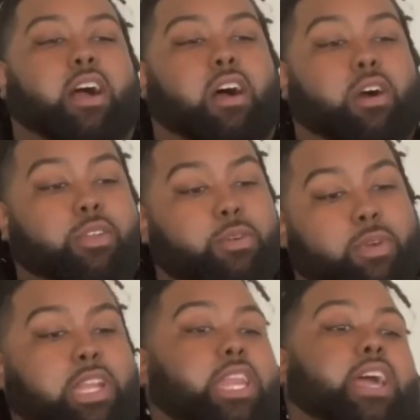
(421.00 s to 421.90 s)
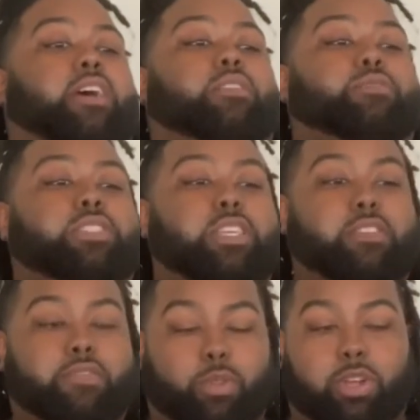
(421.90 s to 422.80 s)
all the way down to the
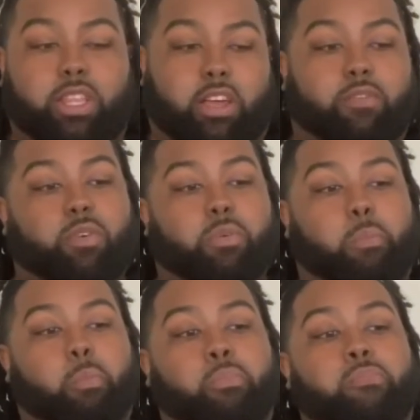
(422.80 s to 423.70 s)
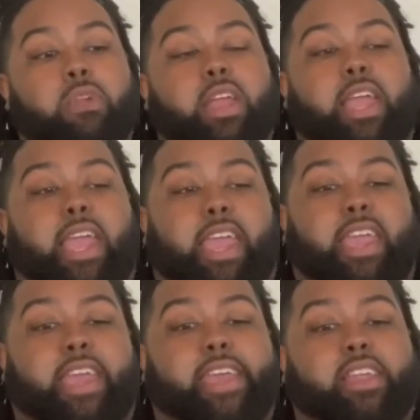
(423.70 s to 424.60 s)
floor level.
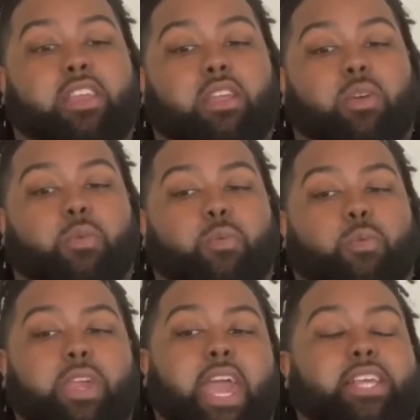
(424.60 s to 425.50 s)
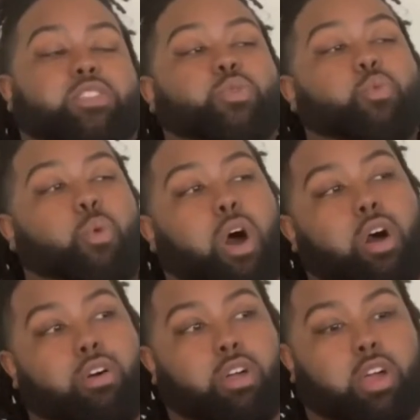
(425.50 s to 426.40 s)
And we had to
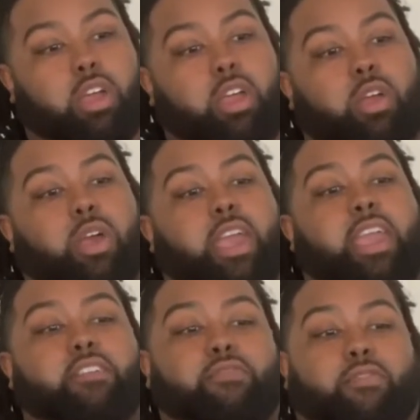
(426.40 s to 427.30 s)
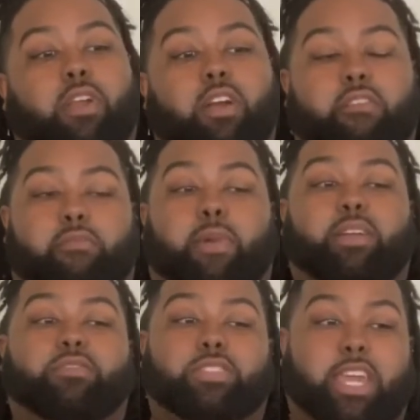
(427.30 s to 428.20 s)
walk in front of
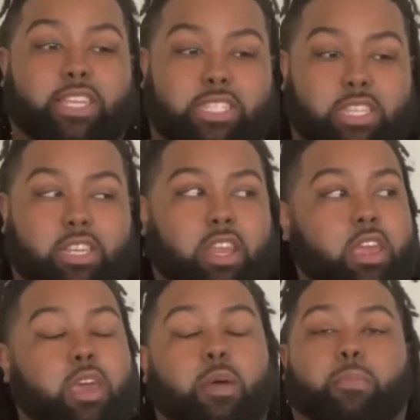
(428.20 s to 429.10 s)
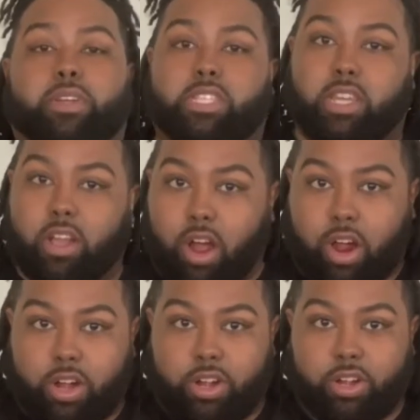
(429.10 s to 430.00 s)
Michael Jackson, President
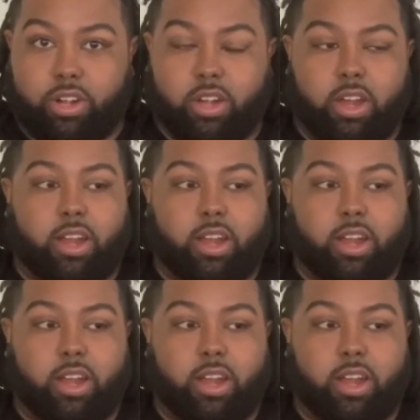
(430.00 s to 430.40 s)
Carter,